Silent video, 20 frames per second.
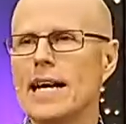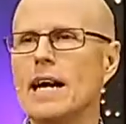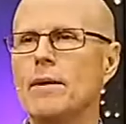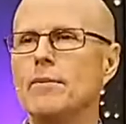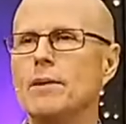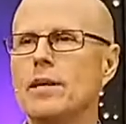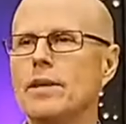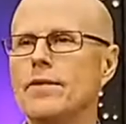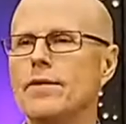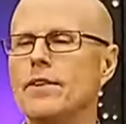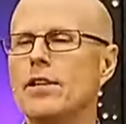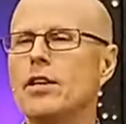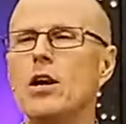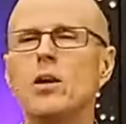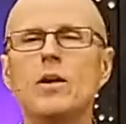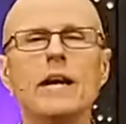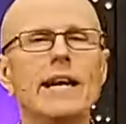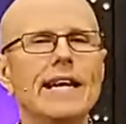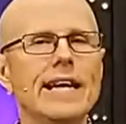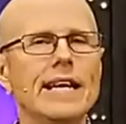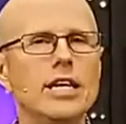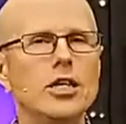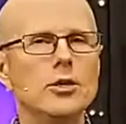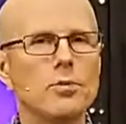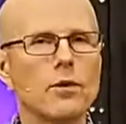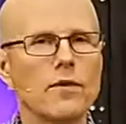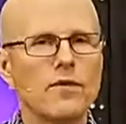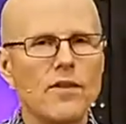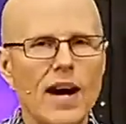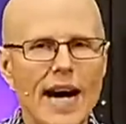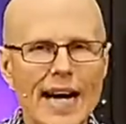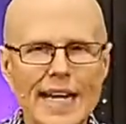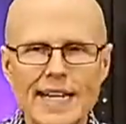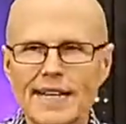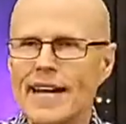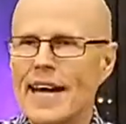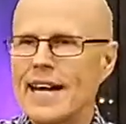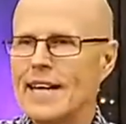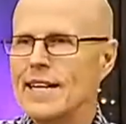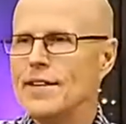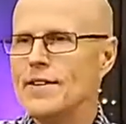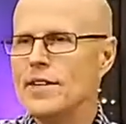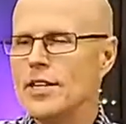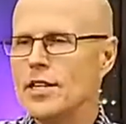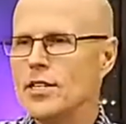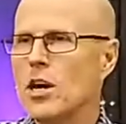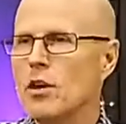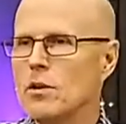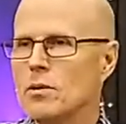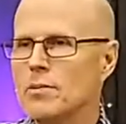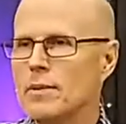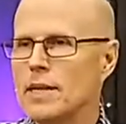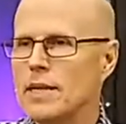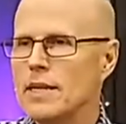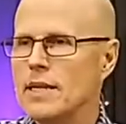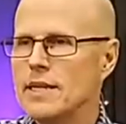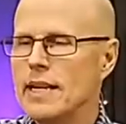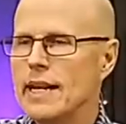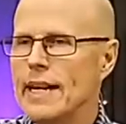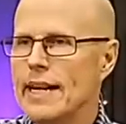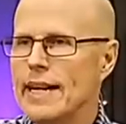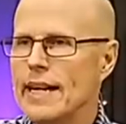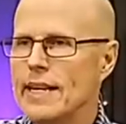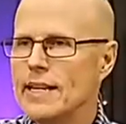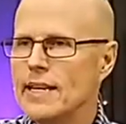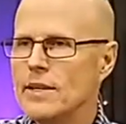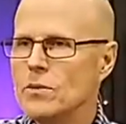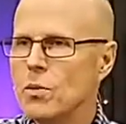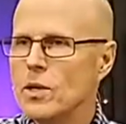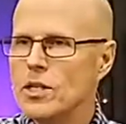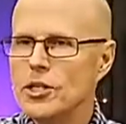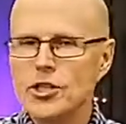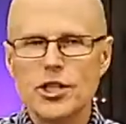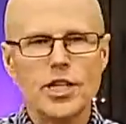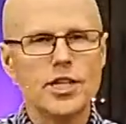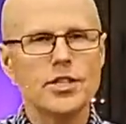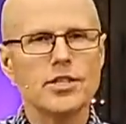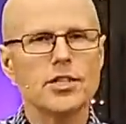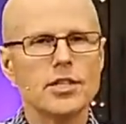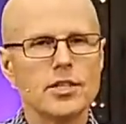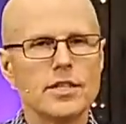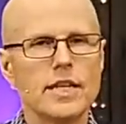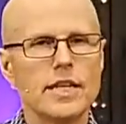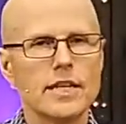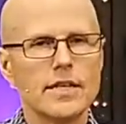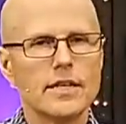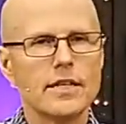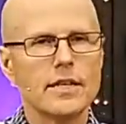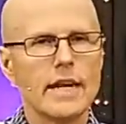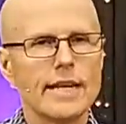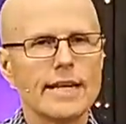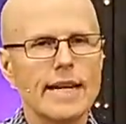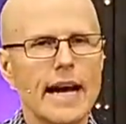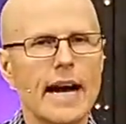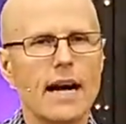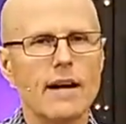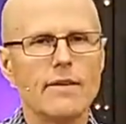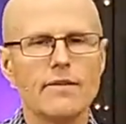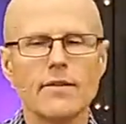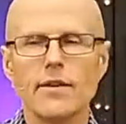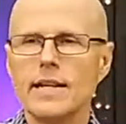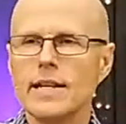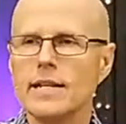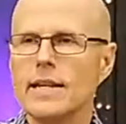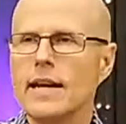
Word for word: How many of you know He's provided that in the atonement and, and in what Jesus did at, at Calvary?